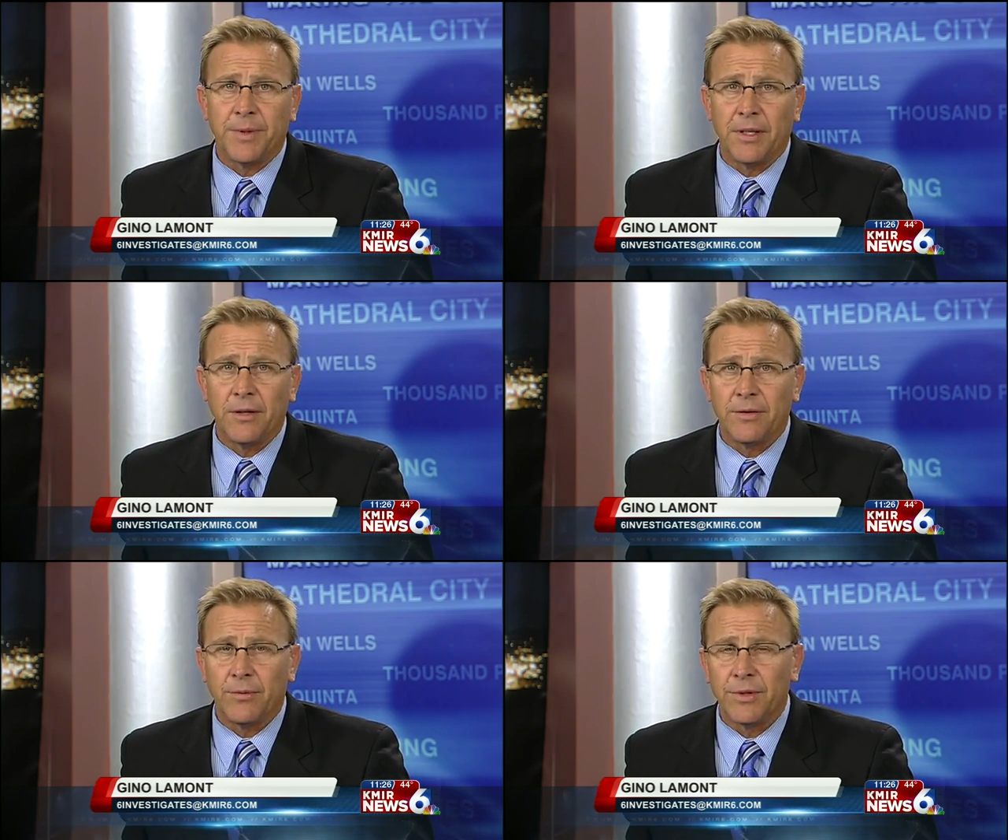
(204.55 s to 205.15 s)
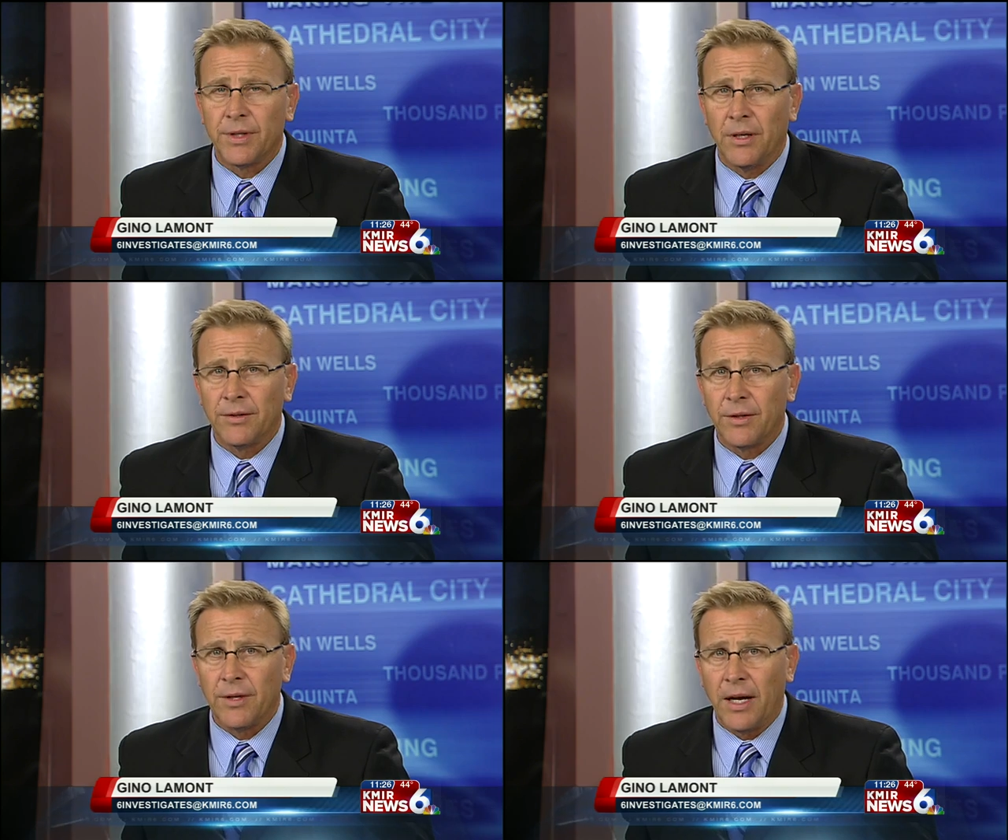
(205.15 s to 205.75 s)
but those
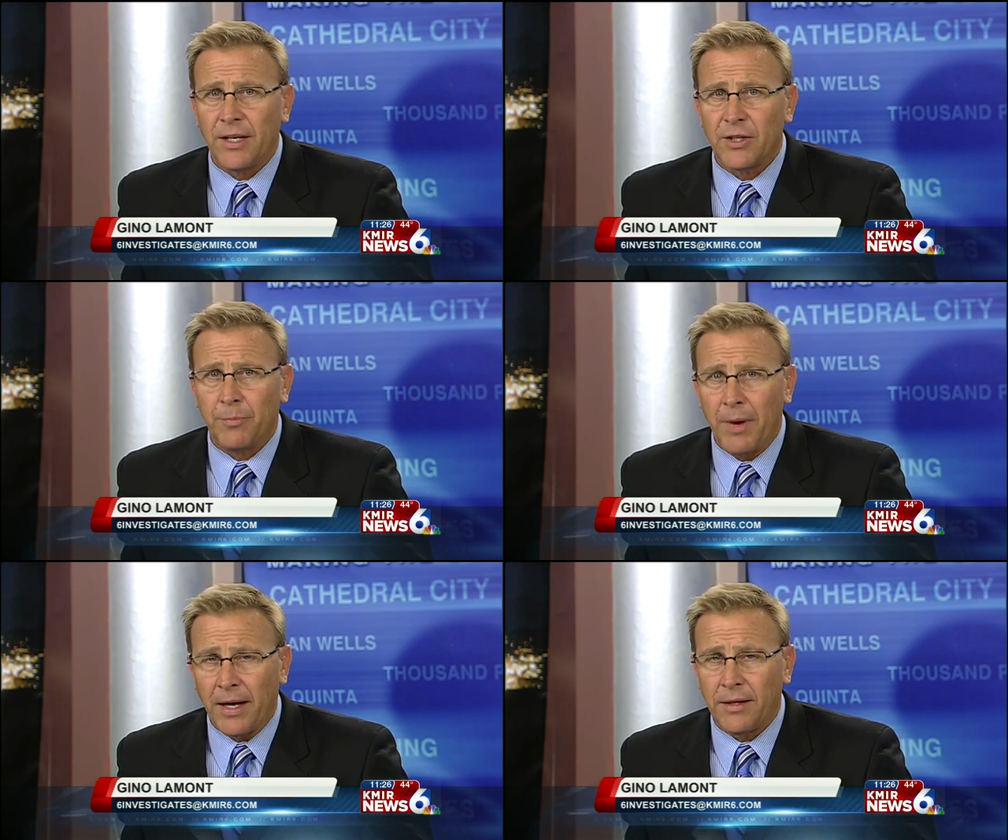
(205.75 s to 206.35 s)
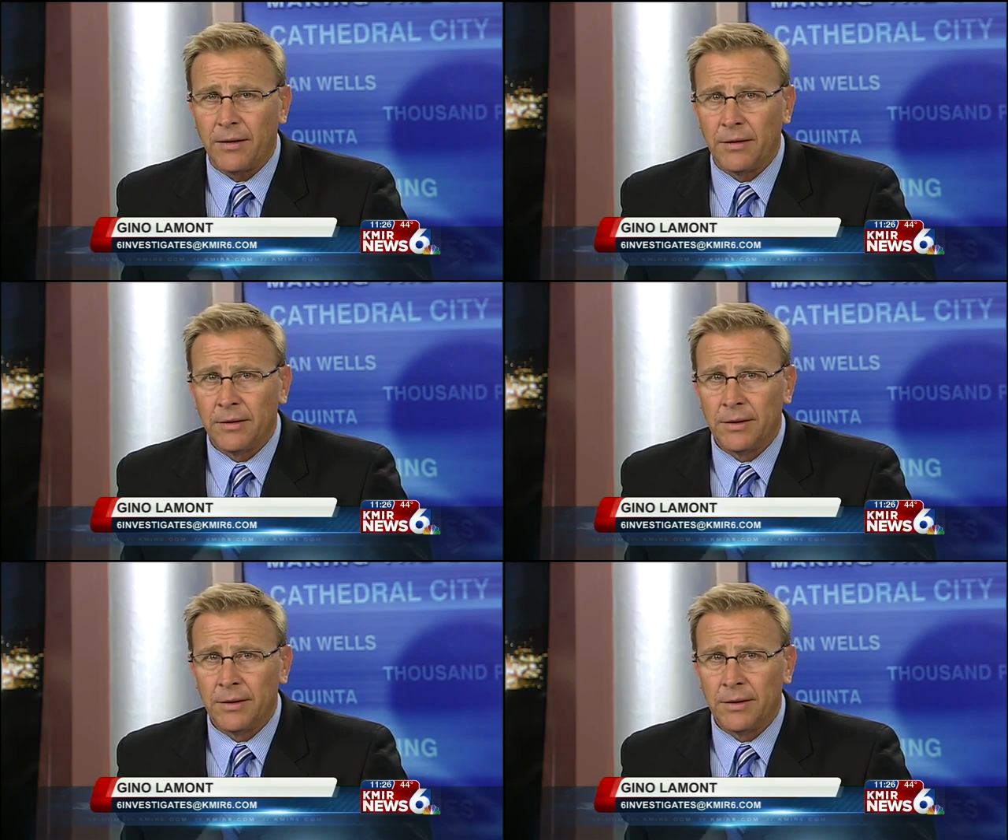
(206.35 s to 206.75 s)
results are not expected